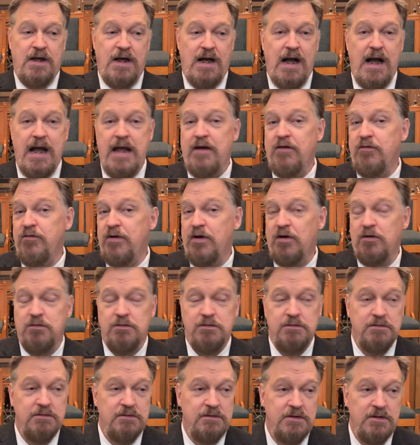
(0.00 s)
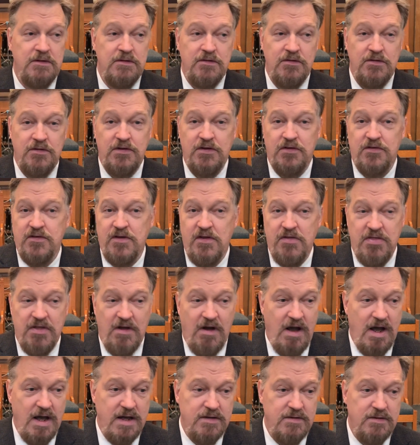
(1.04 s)
I don't know. It's just a
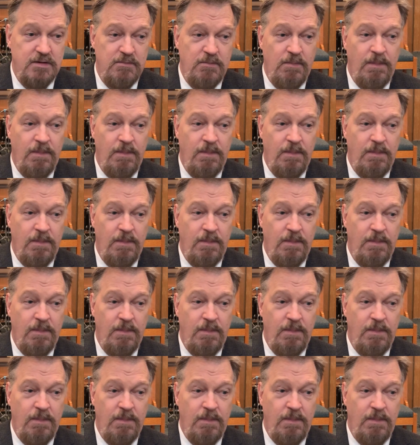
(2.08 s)
thought.